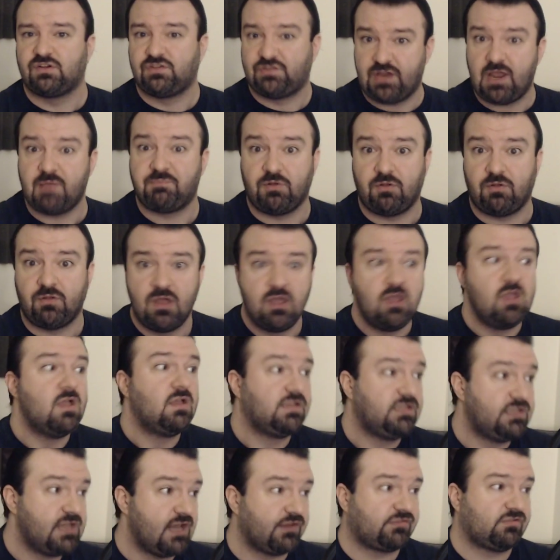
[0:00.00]
example,
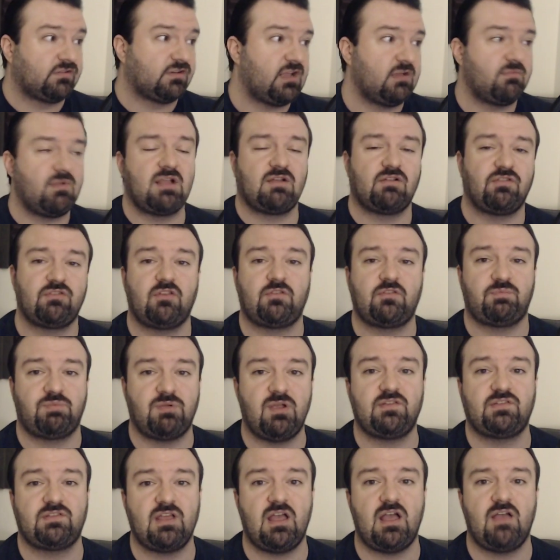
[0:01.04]
yesterday at Microsoft's
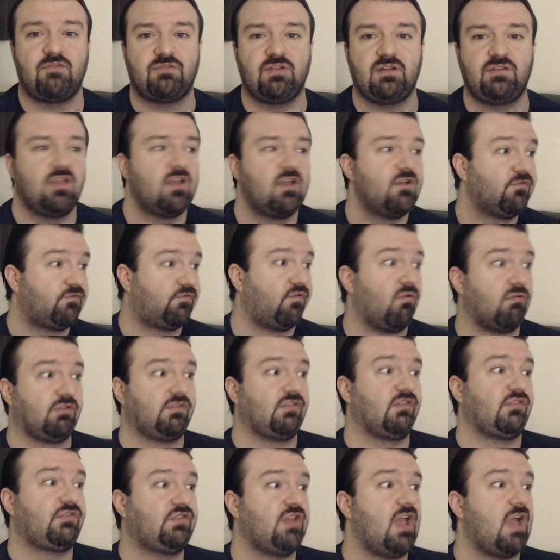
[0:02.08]
press conference,
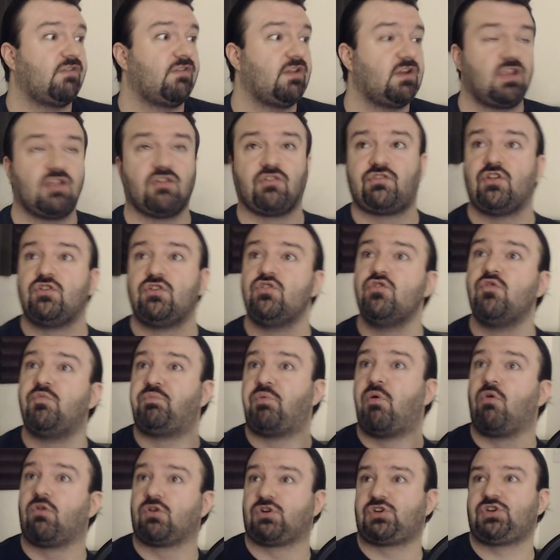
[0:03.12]
Forza 7, here's the new
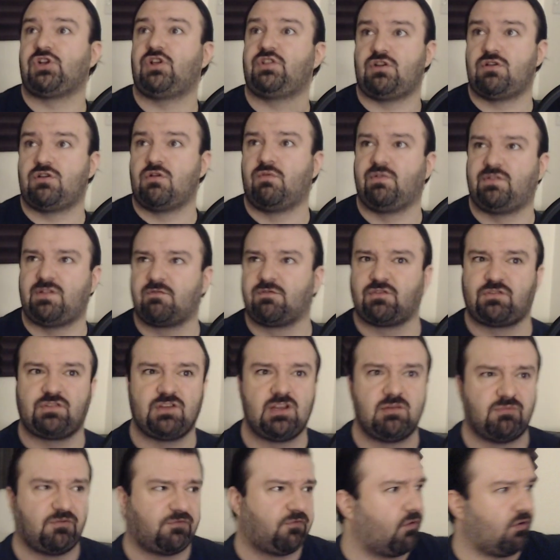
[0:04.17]
Porsche that no one's ever
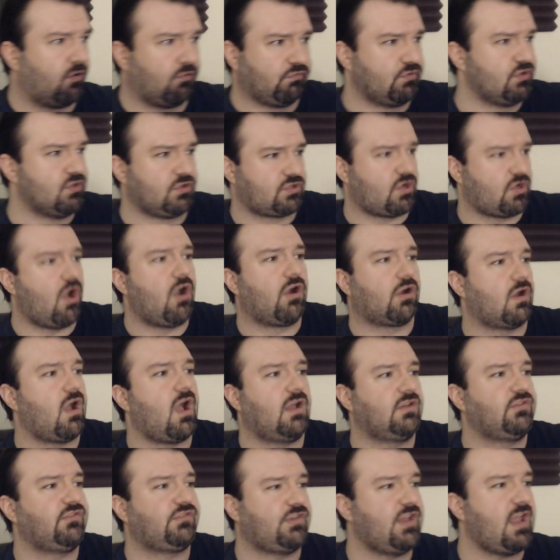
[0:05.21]
seen before, real car
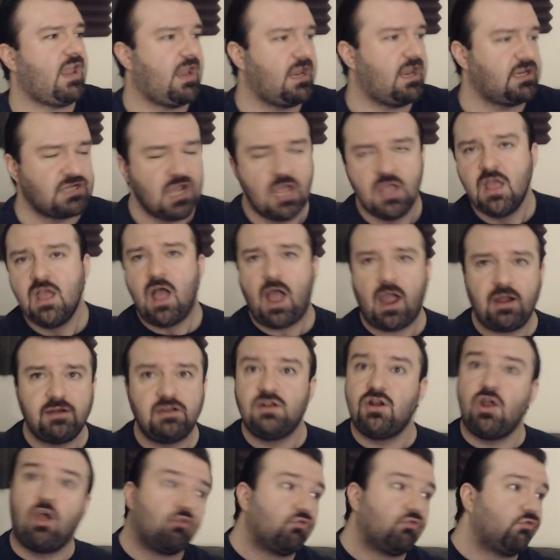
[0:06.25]
on stage. I
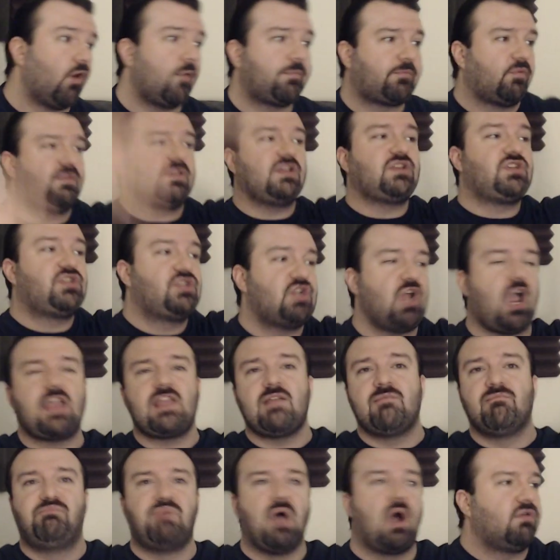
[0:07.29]
didn't erupt with a
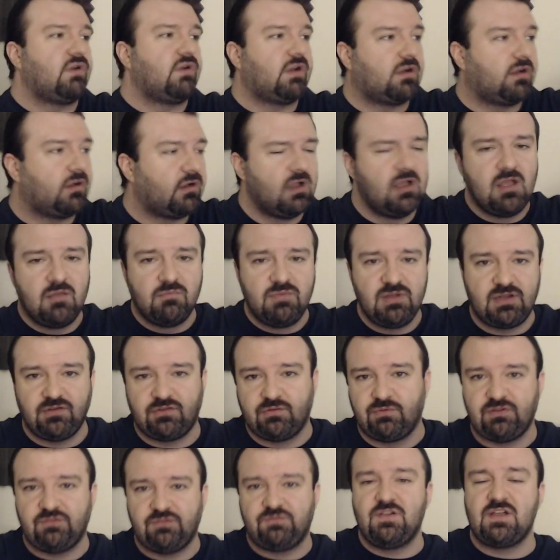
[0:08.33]
giant boner because
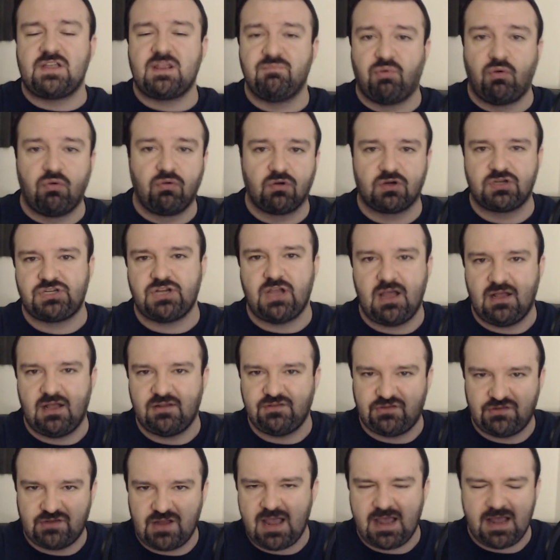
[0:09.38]
it was a fucking Porsche on
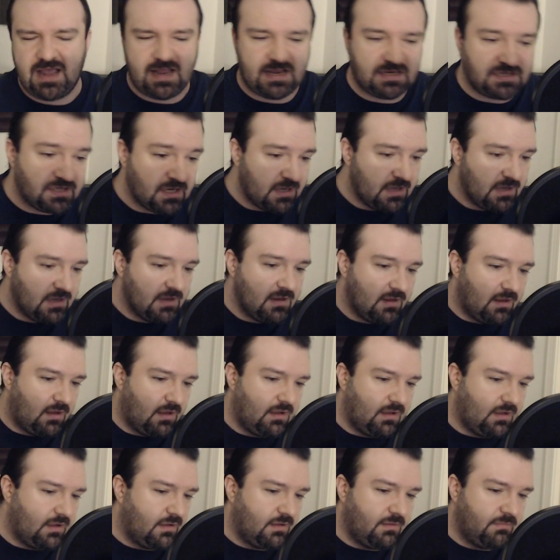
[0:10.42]
stage.
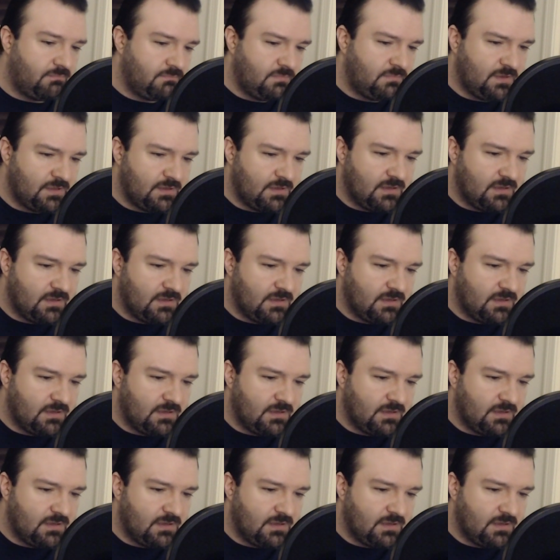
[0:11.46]
Um,